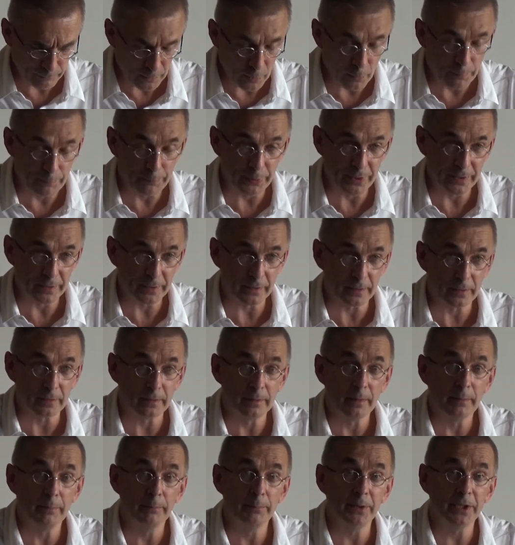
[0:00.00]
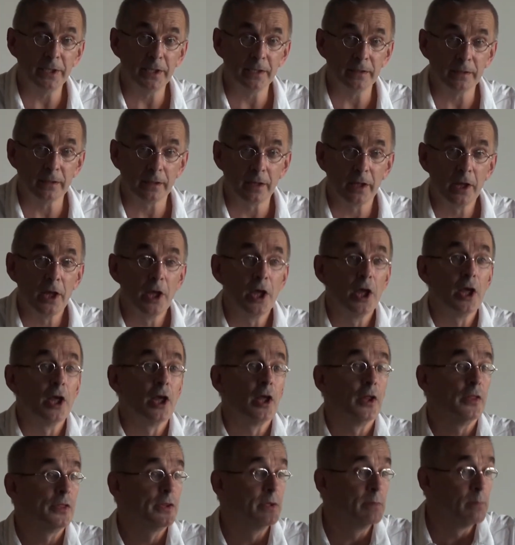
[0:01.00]
opinion, meaning
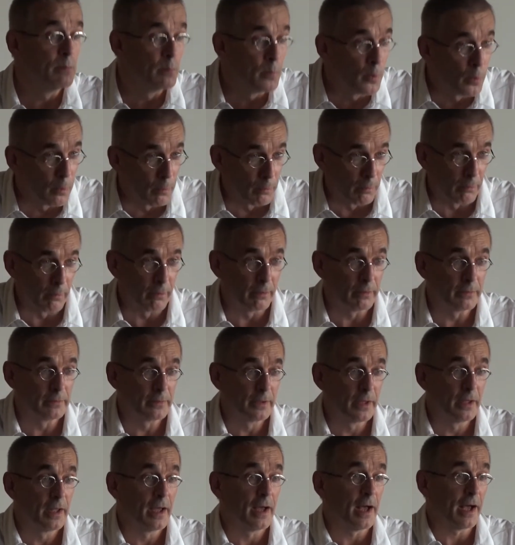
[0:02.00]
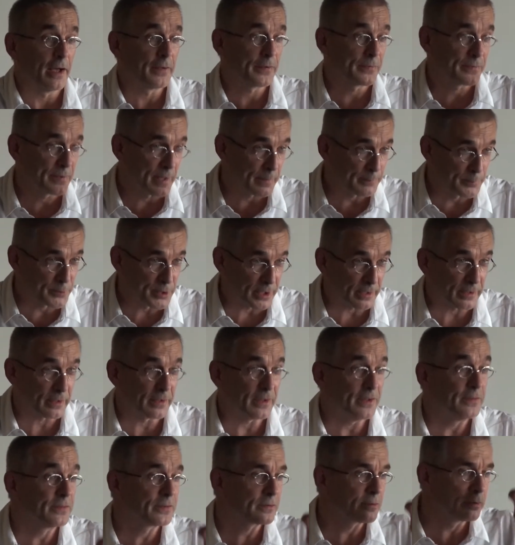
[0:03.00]
the more a subject
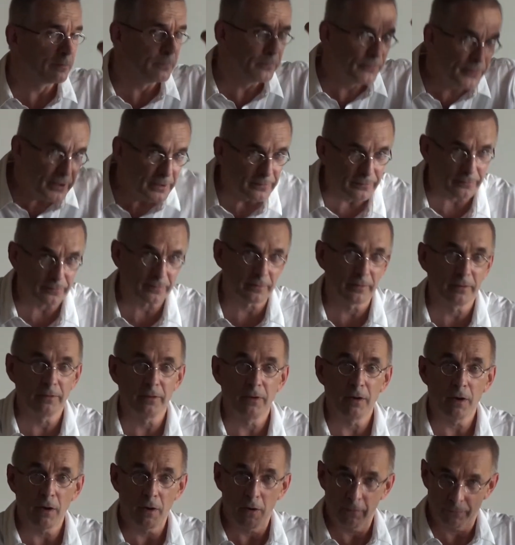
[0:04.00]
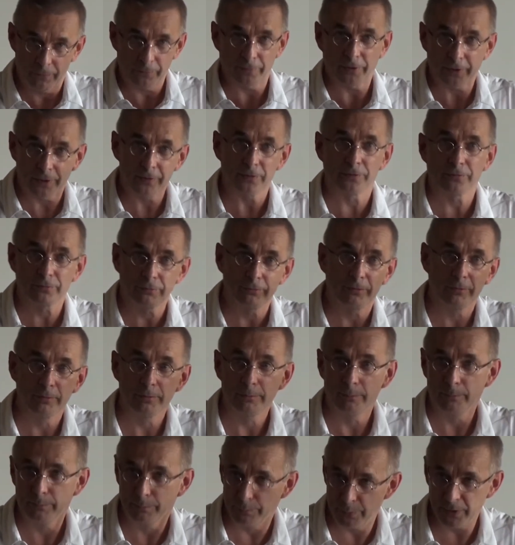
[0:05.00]
is convinced of his
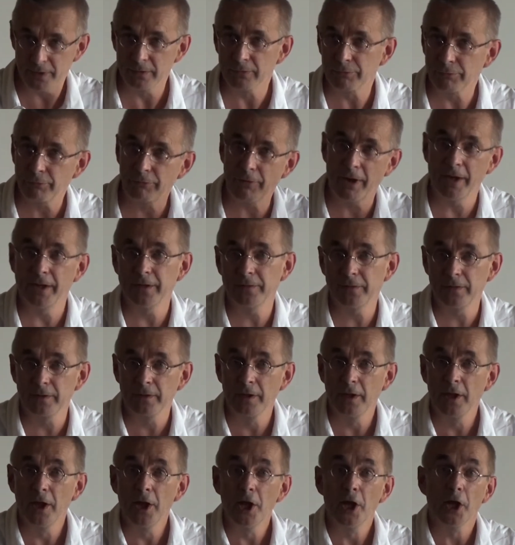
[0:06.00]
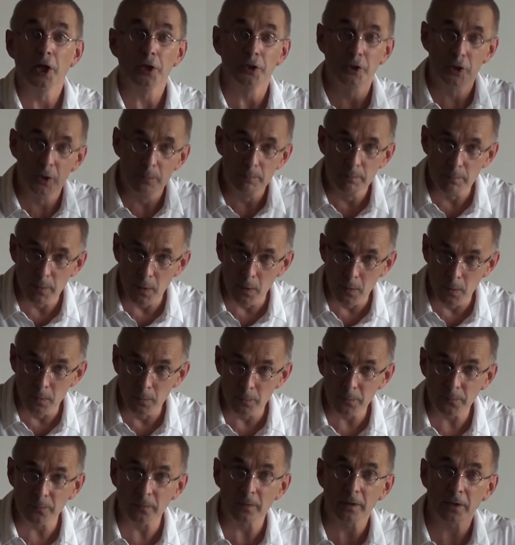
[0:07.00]
being right, the
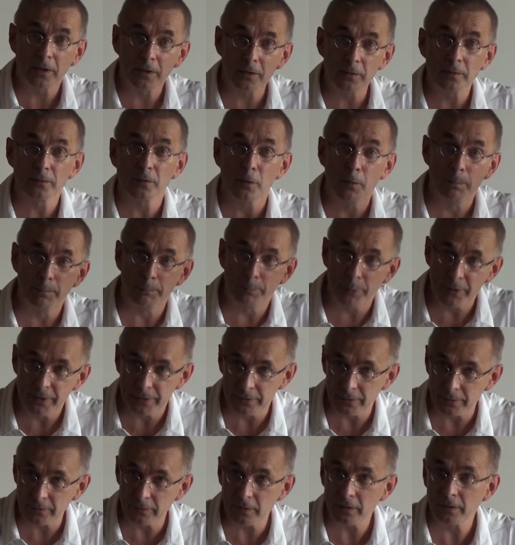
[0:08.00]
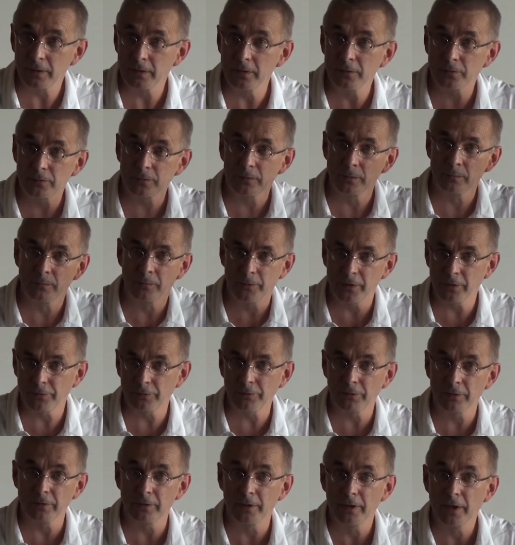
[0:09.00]
more his opinion, his
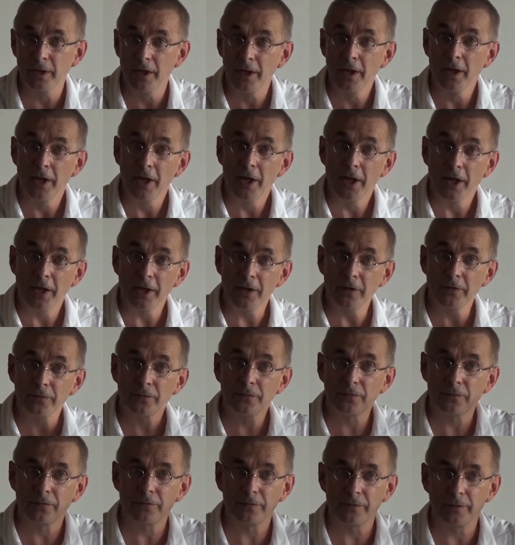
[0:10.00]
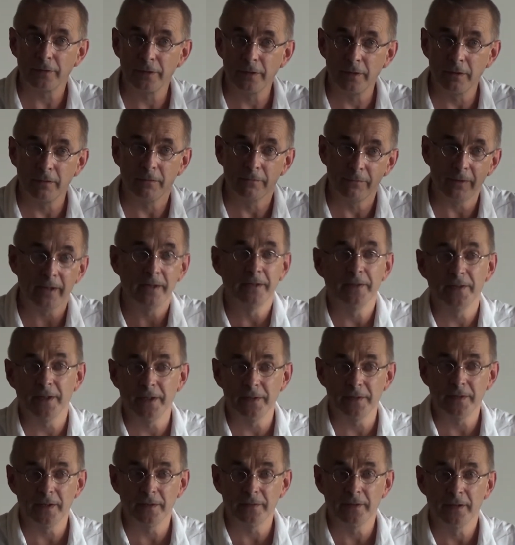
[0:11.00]
conviction is
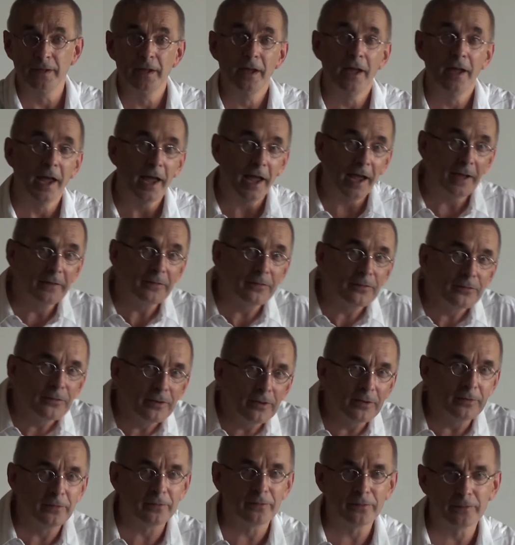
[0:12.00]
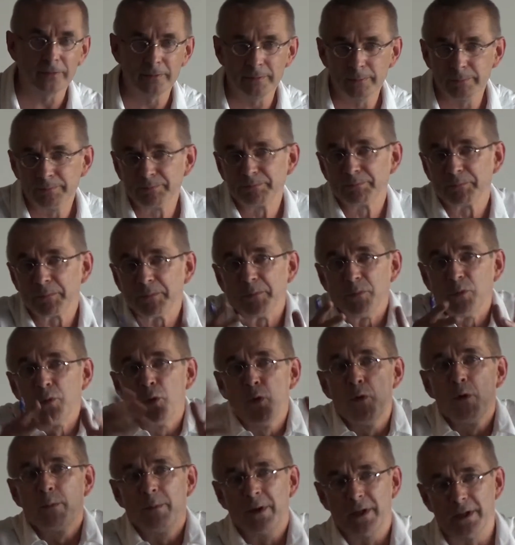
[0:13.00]
validated. And since
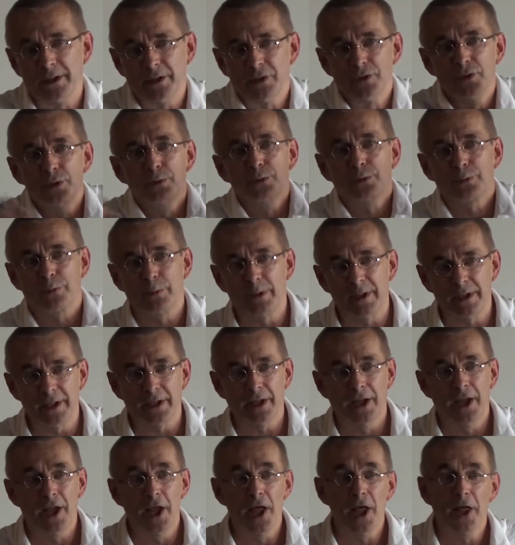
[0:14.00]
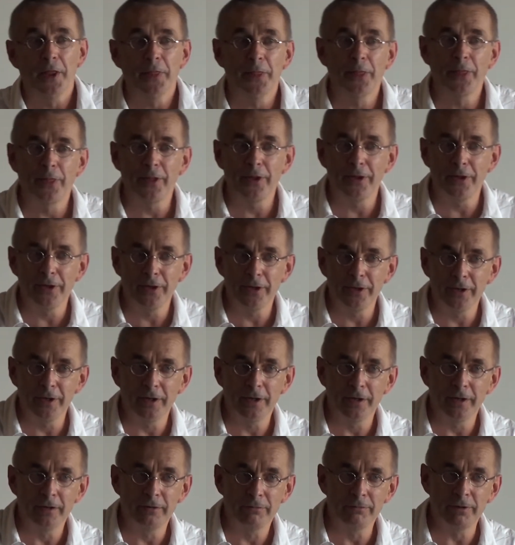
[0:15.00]
normally, usually,
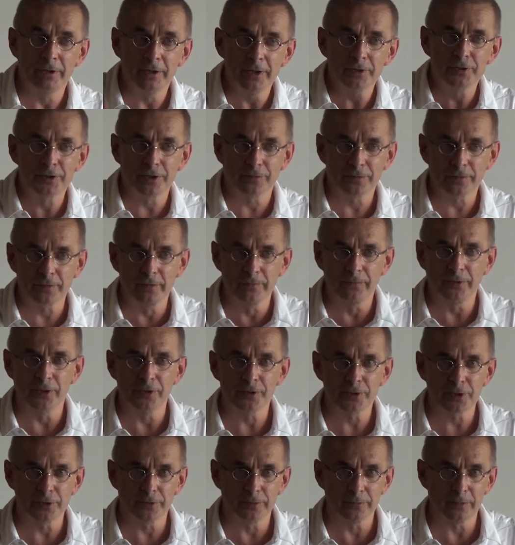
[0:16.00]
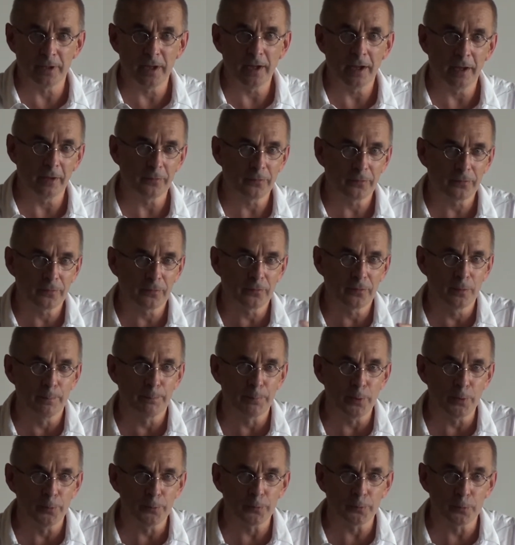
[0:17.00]
the religious conviction are
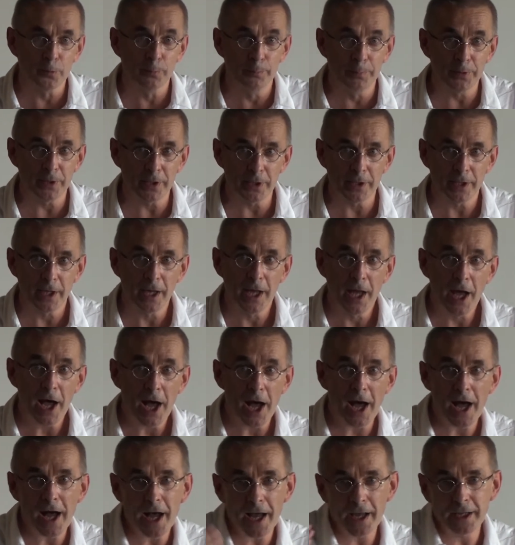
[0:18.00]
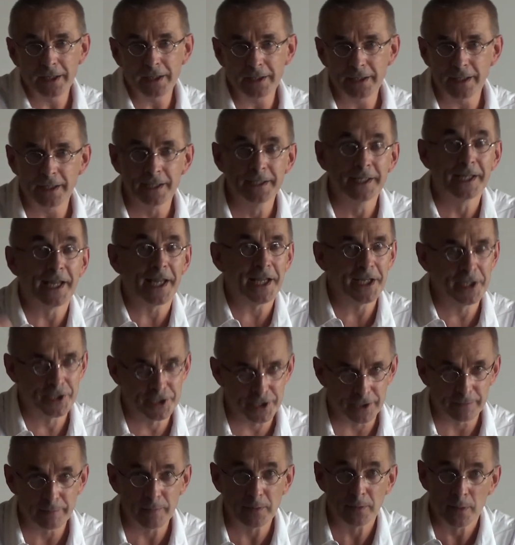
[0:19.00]
supposed to be highly
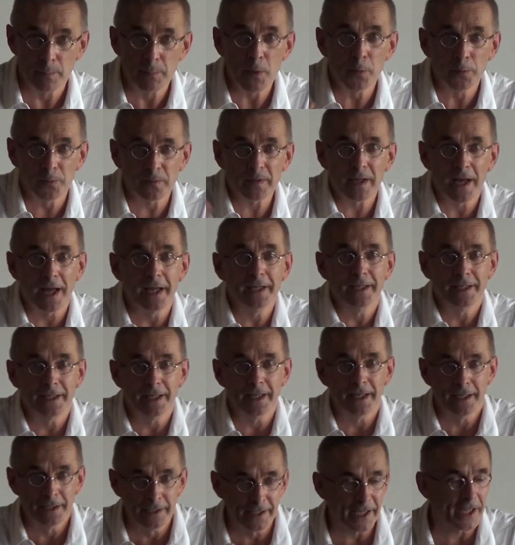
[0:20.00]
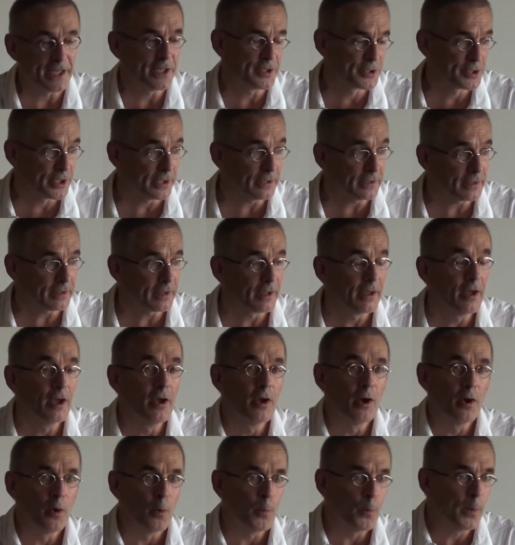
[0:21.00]
engaged, the most highly engaging,
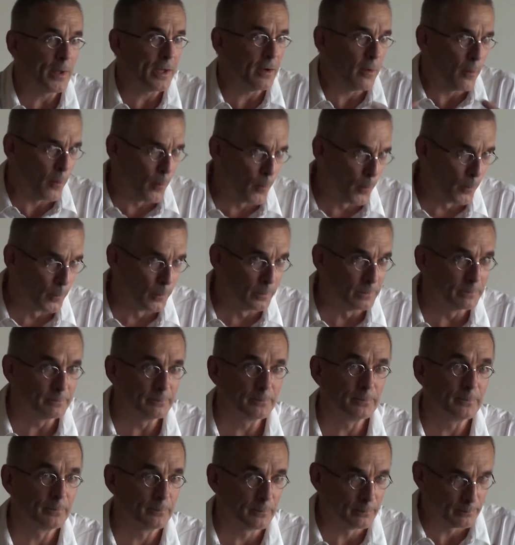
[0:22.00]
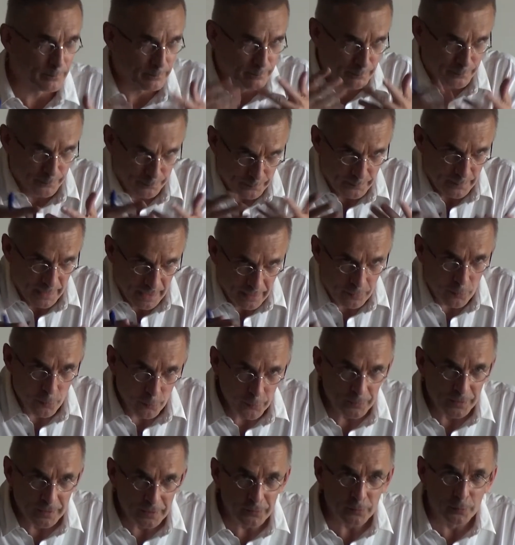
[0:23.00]
we all,
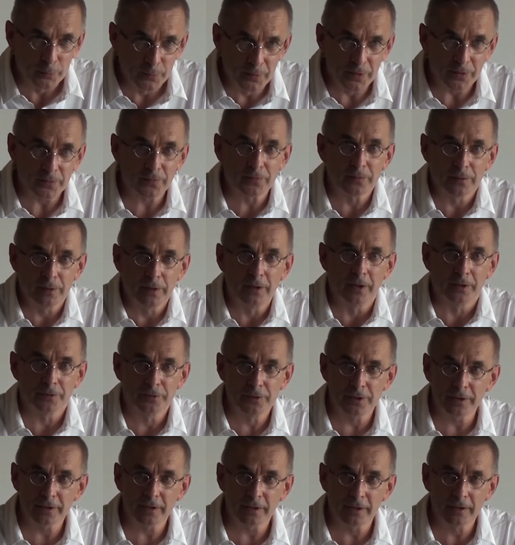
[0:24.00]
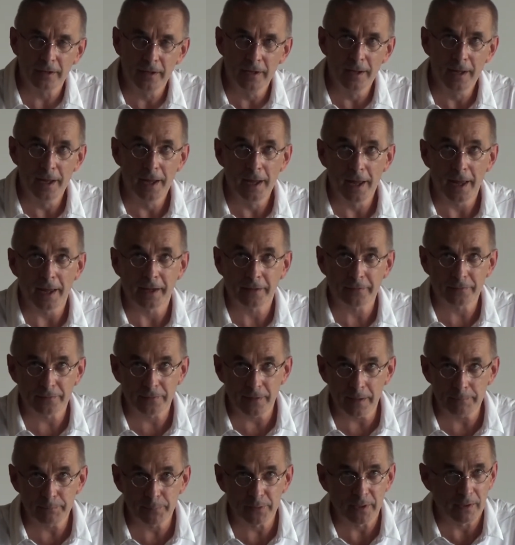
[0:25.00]
according to this logic,
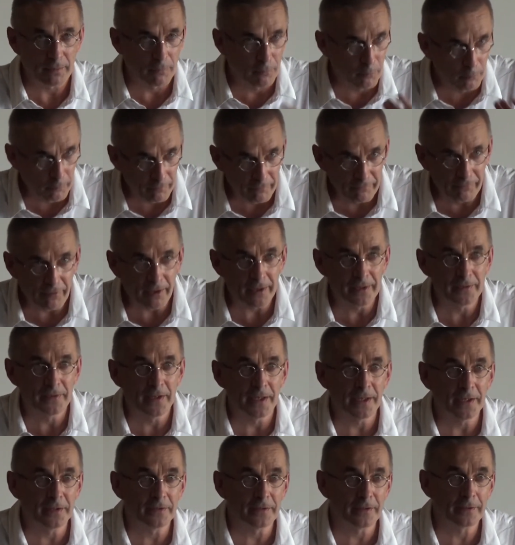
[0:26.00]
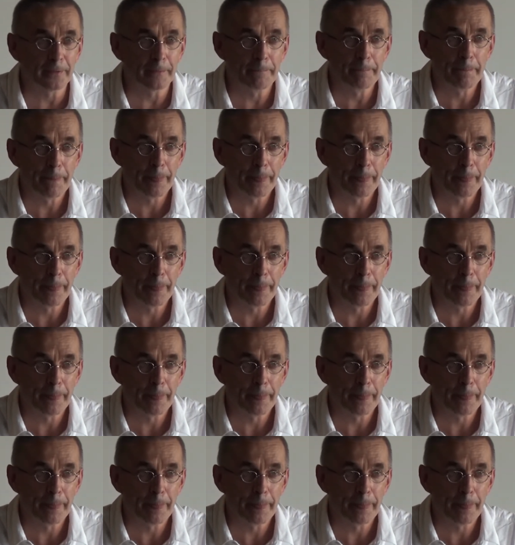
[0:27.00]
accept or validate